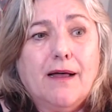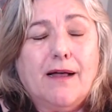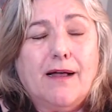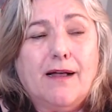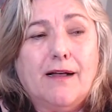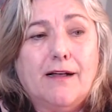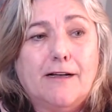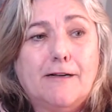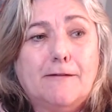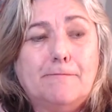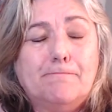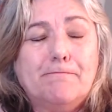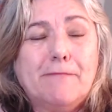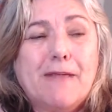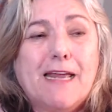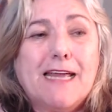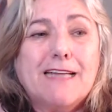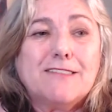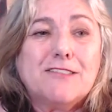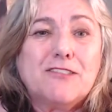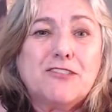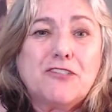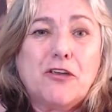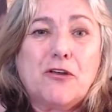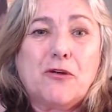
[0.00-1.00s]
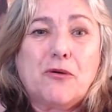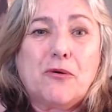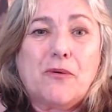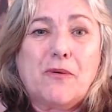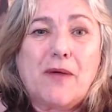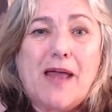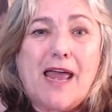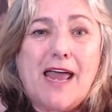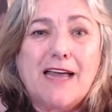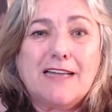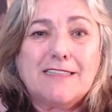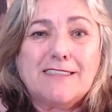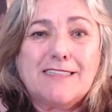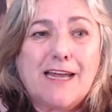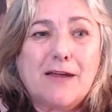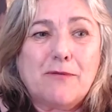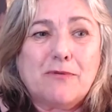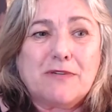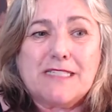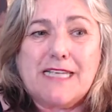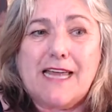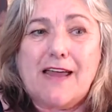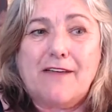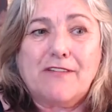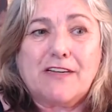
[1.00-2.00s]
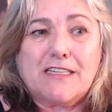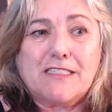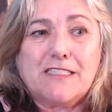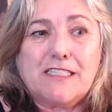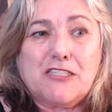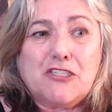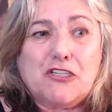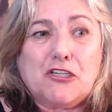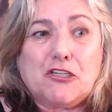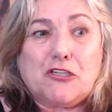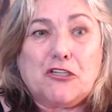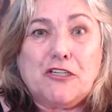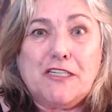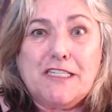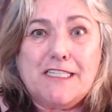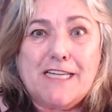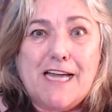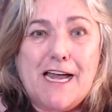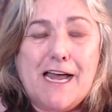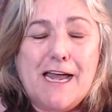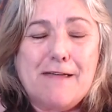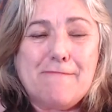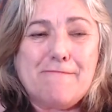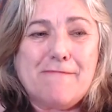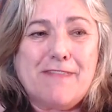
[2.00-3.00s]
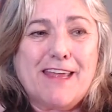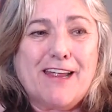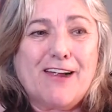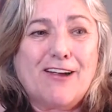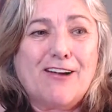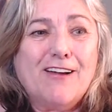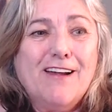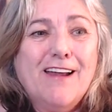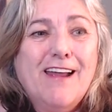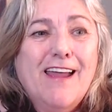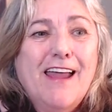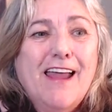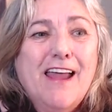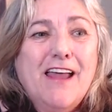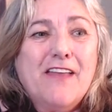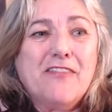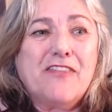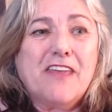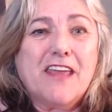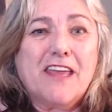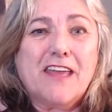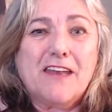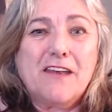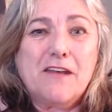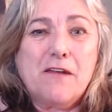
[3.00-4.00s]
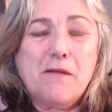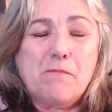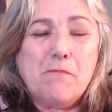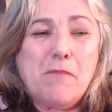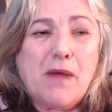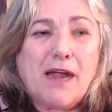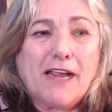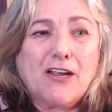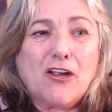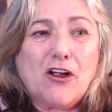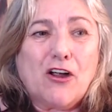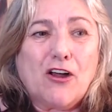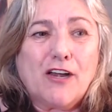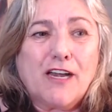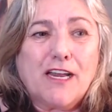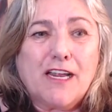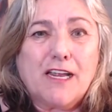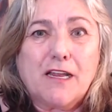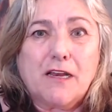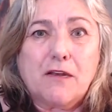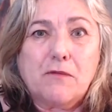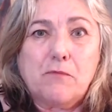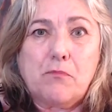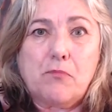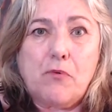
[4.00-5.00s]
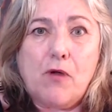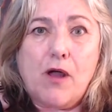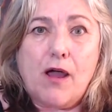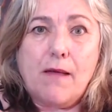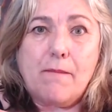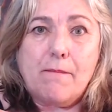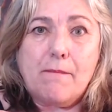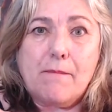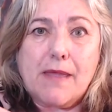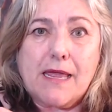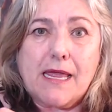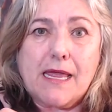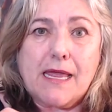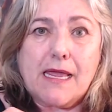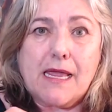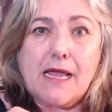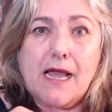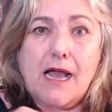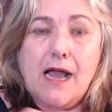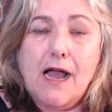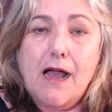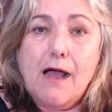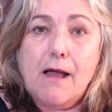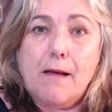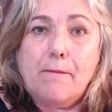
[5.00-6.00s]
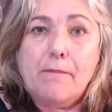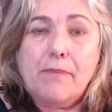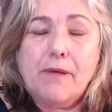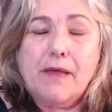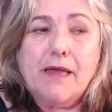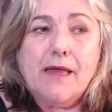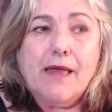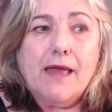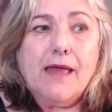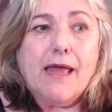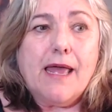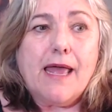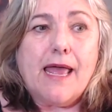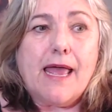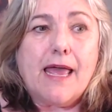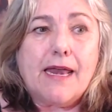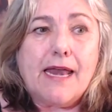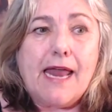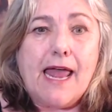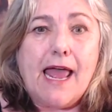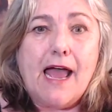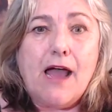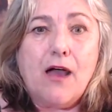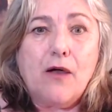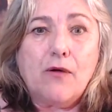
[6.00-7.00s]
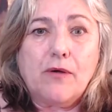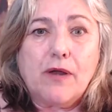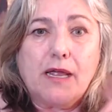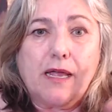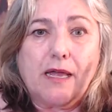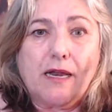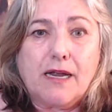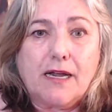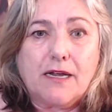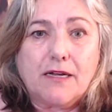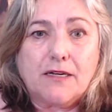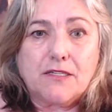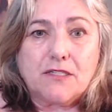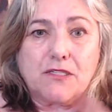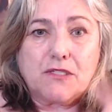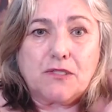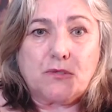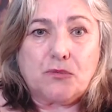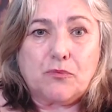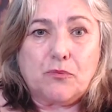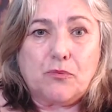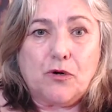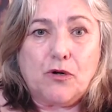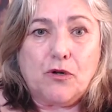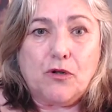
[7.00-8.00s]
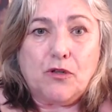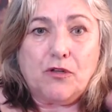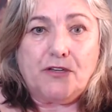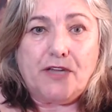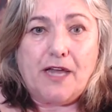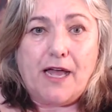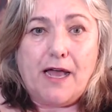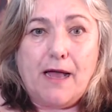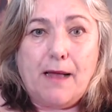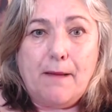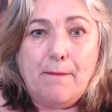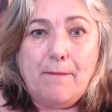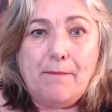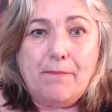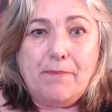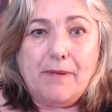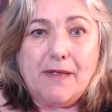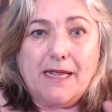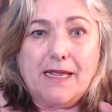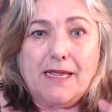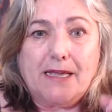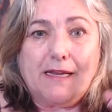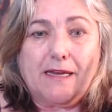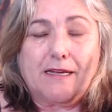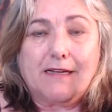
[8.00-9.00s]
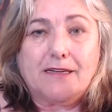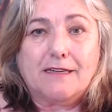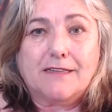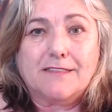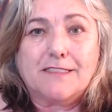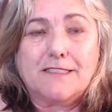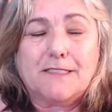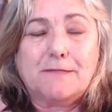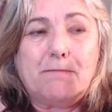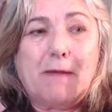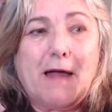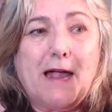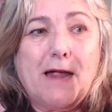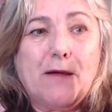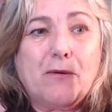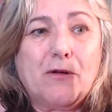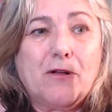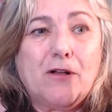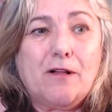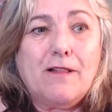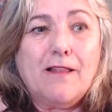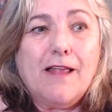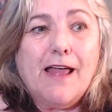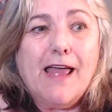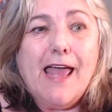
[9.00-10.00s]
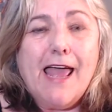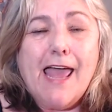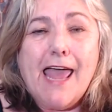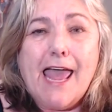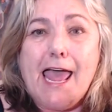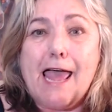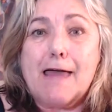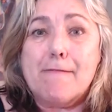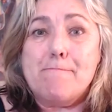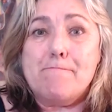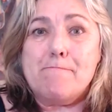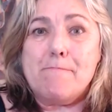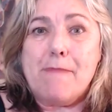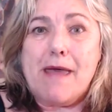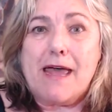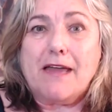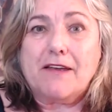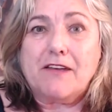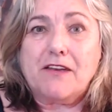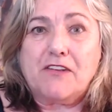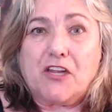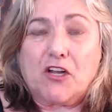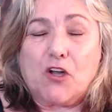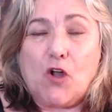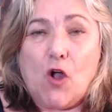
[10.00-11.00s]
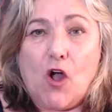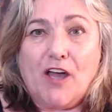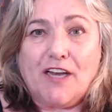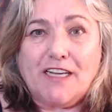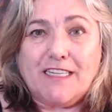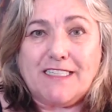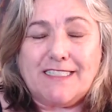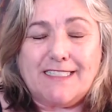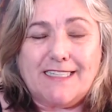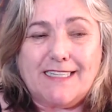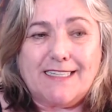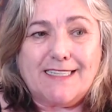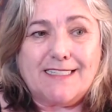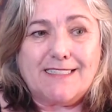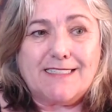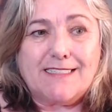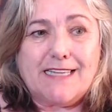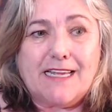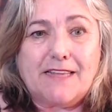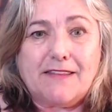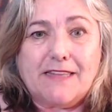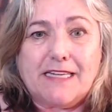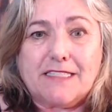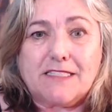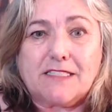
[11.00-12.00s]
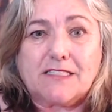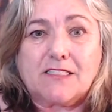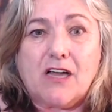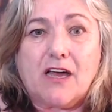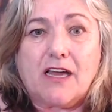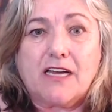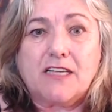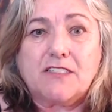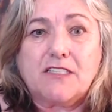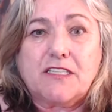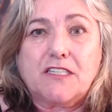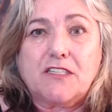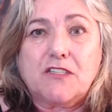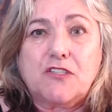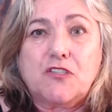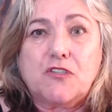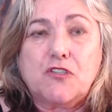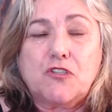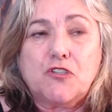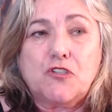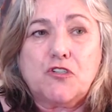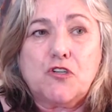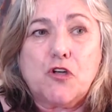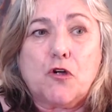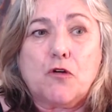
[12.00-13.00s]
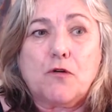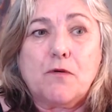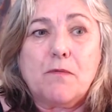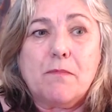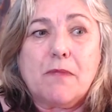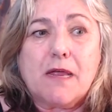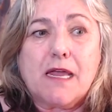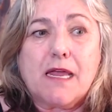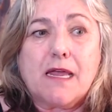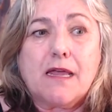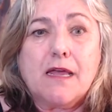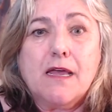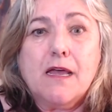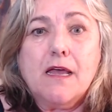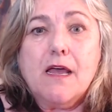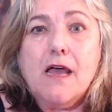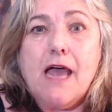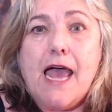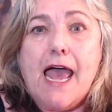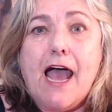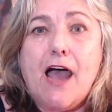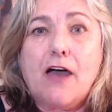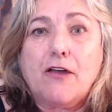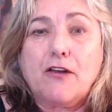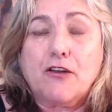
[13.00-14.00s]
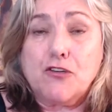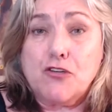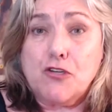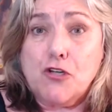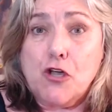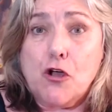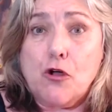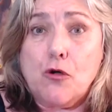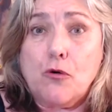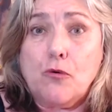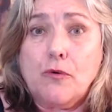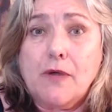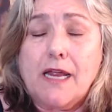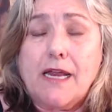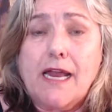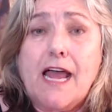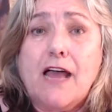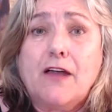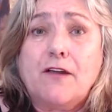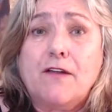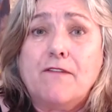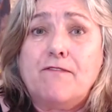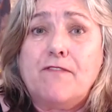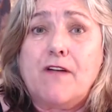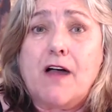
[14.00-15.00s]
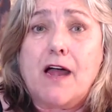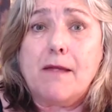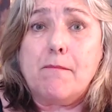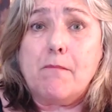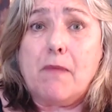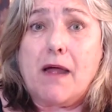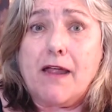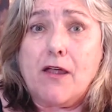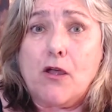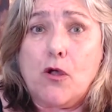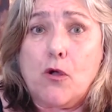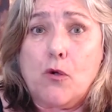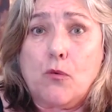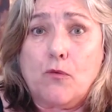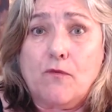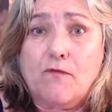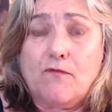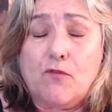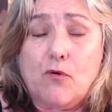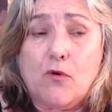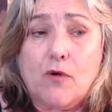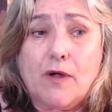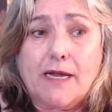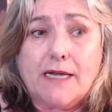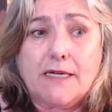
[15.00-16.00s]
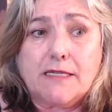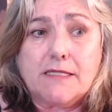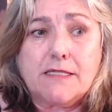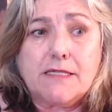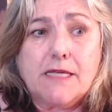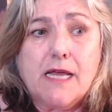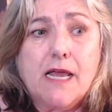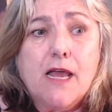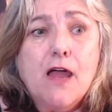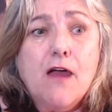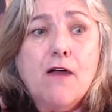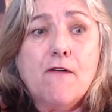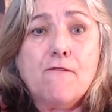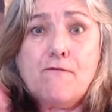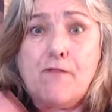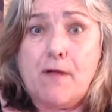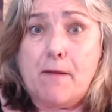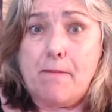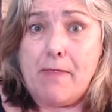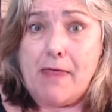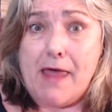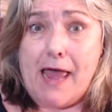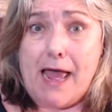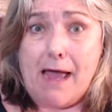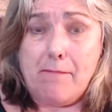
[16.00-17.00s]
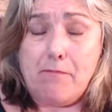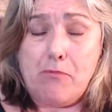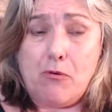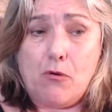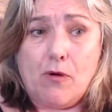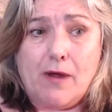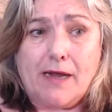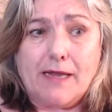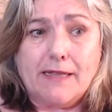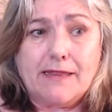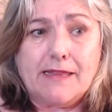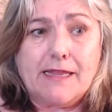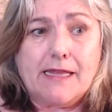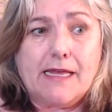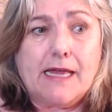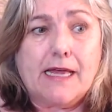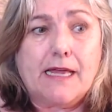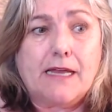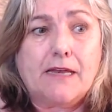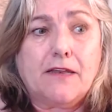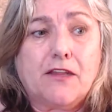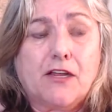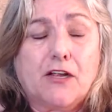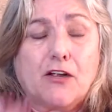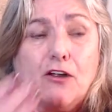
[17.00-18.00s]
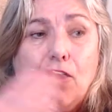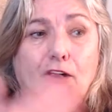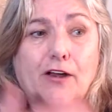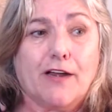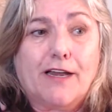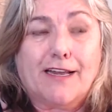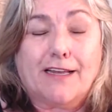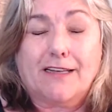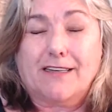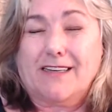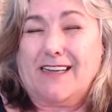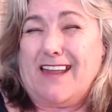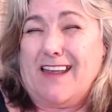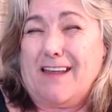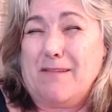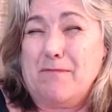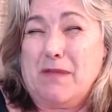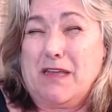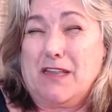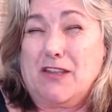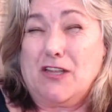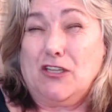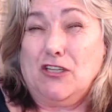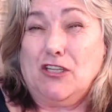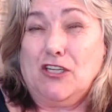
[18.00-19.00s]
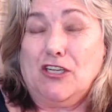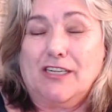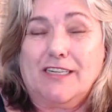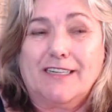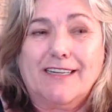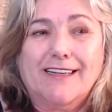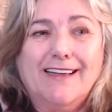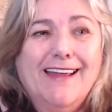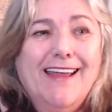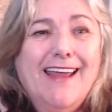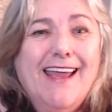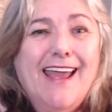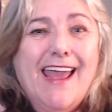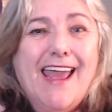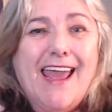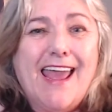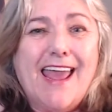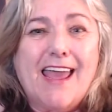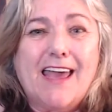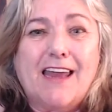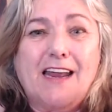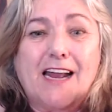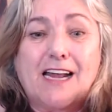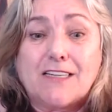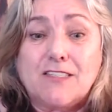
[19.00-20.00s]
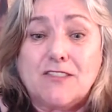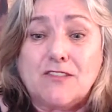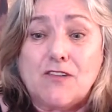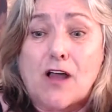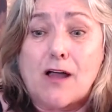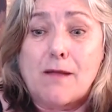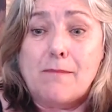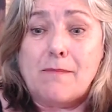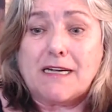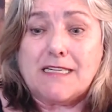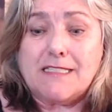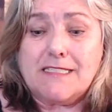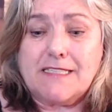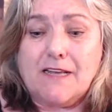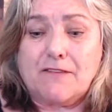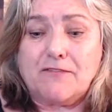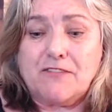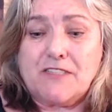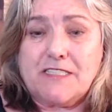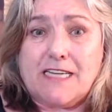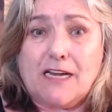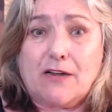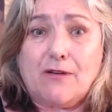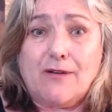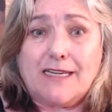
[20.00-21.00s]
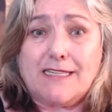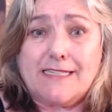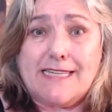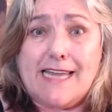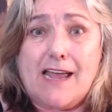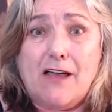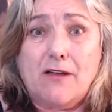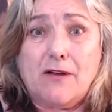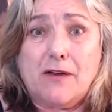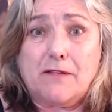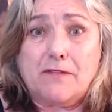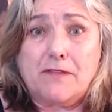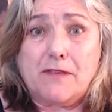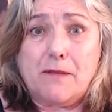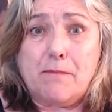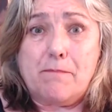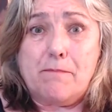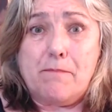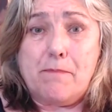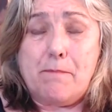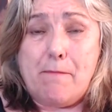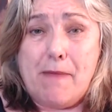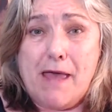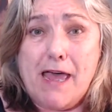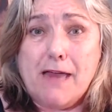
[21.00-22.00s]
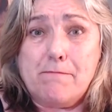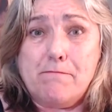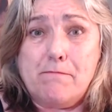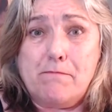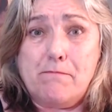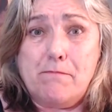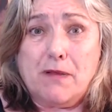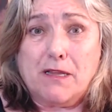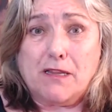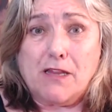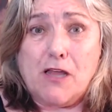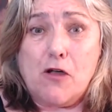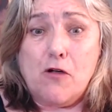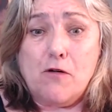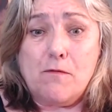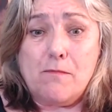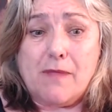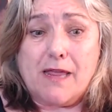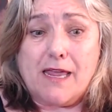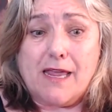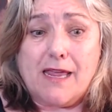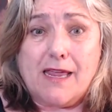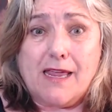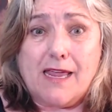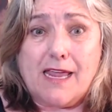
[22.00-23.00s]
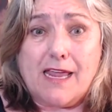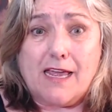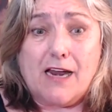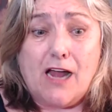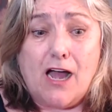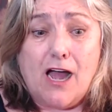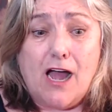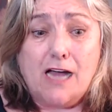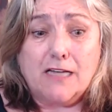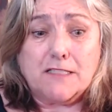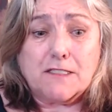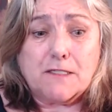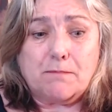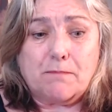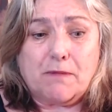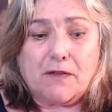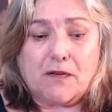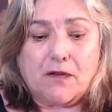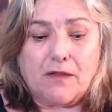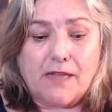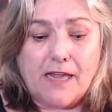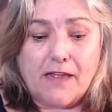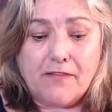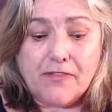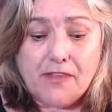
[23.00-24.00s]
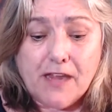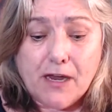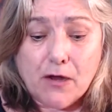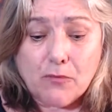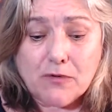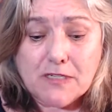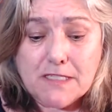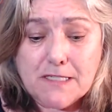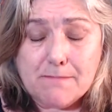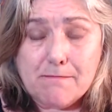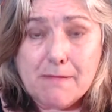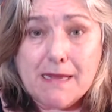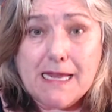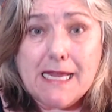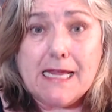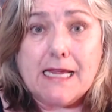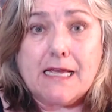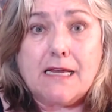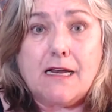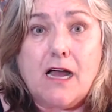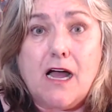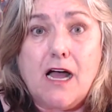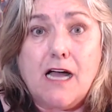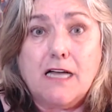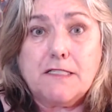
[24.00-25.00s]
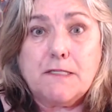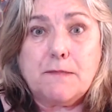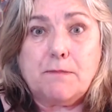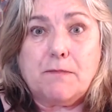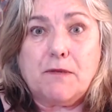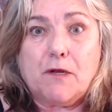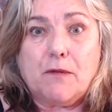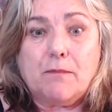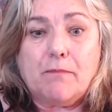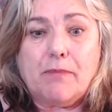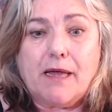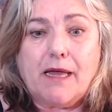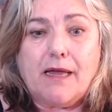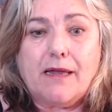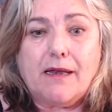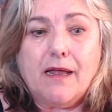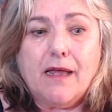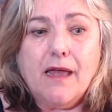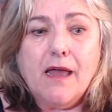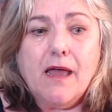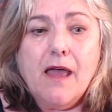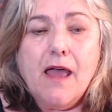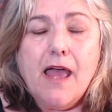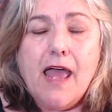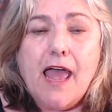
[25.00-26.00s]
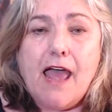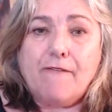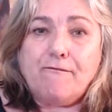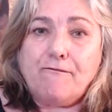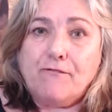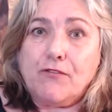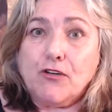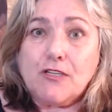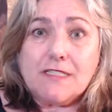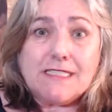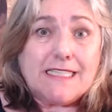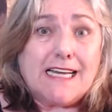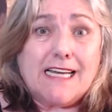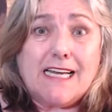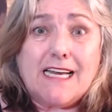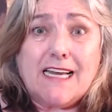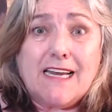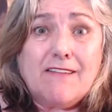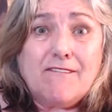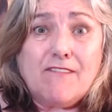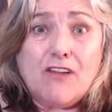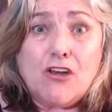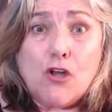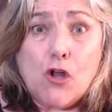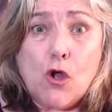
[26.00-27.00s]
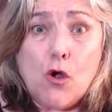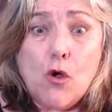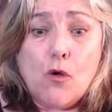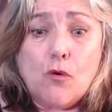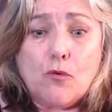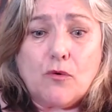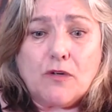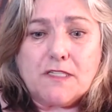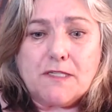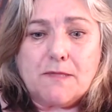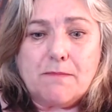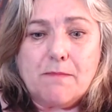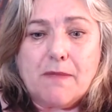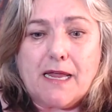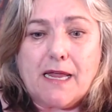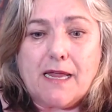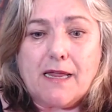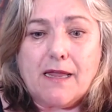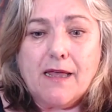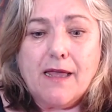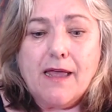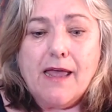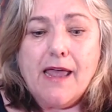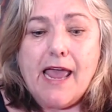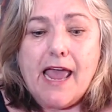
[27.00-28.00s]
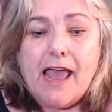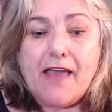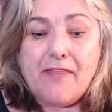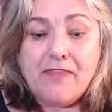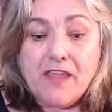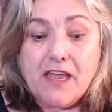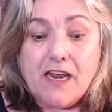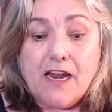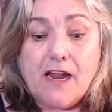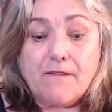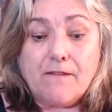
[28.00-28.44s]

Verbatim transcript: And so as I was having such a good time there, then my guardian brought me up and out, and I swirled up in a spiral and met the goddesses. And these goddesses showed me how to tone and how to find my own voice. From that point, then the guardian gave me the look, and I saw myself staring down at the bed below me in a hospital, and there was me in a hospital bed. At first, I didn't even know it was me. And then